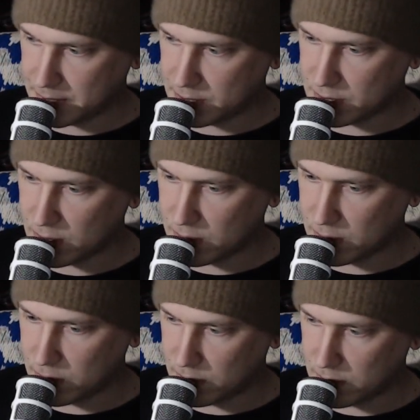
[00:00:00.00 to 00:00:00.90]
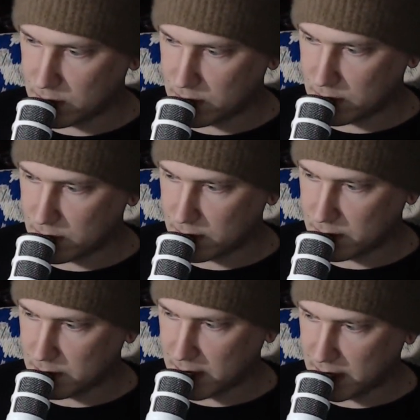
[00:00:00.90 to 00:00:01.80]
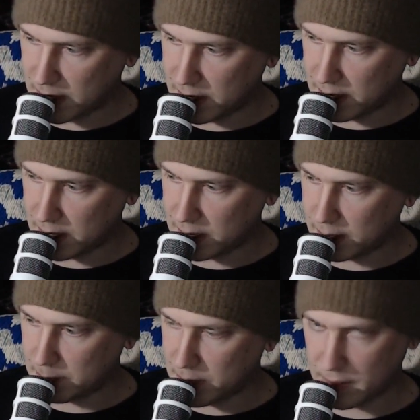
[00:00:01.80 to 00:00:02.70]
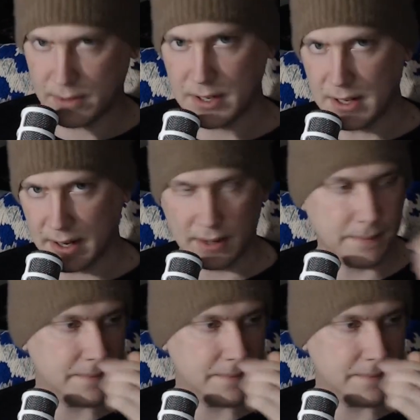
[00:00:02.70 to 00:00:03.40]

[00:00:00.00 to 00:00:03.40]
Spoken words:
So my partner T-Nile